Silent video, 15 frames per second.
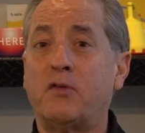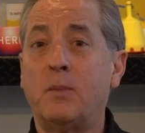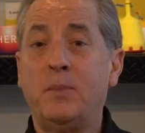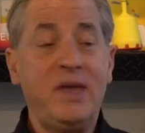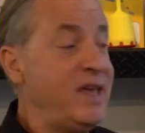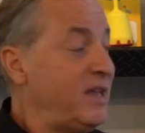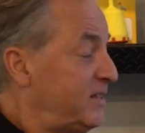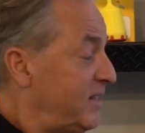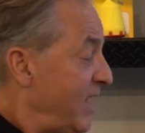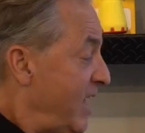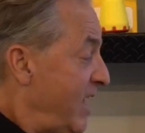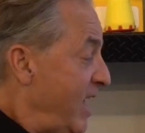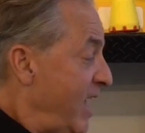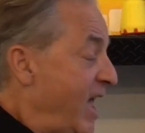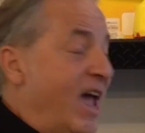our peaks,
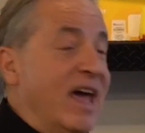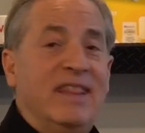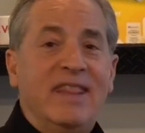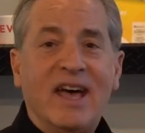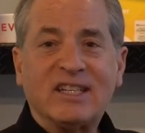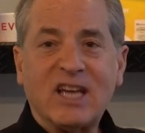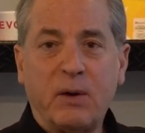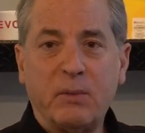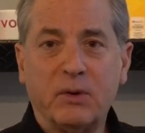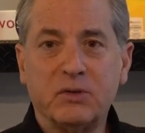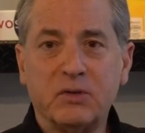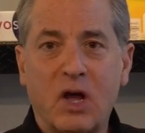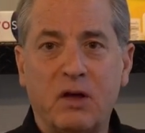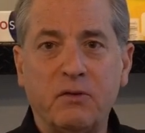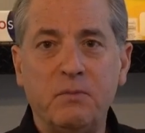and that's how we
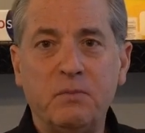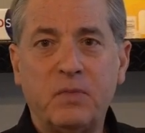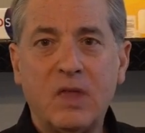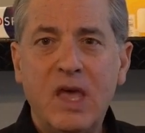resolve them.